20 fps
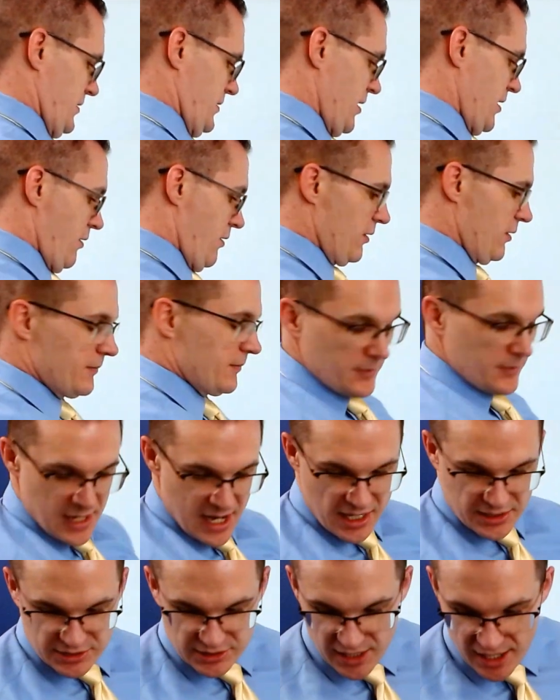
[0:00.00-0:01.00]
So,
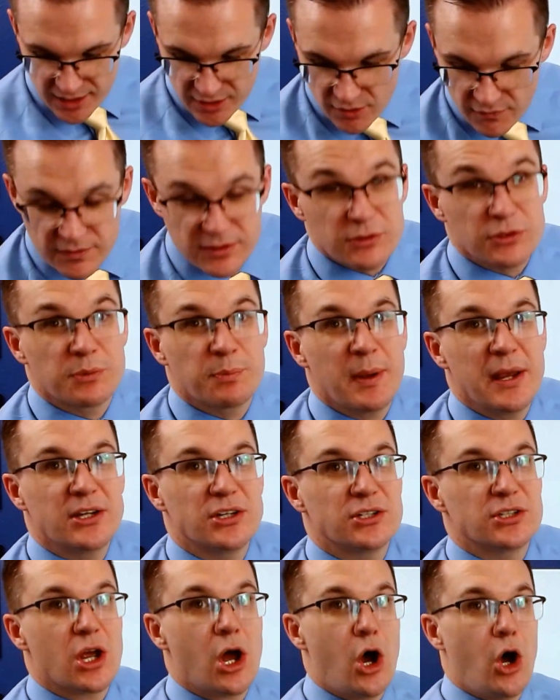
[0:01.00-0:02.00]
actually, I go over this with
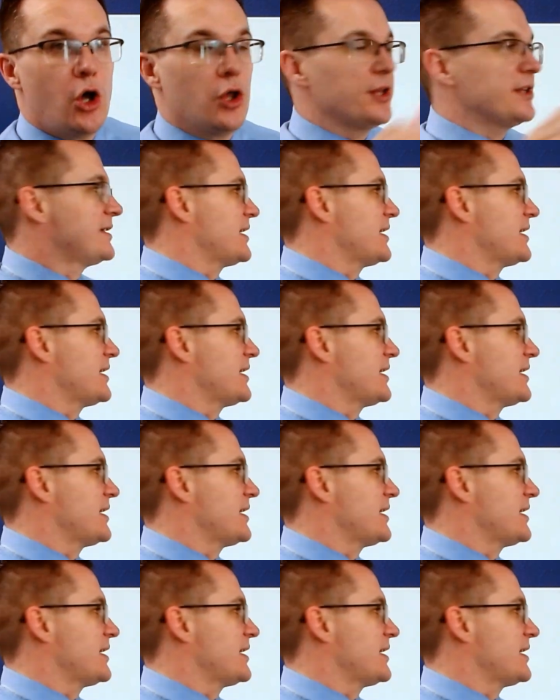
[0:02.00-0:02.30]
patients all the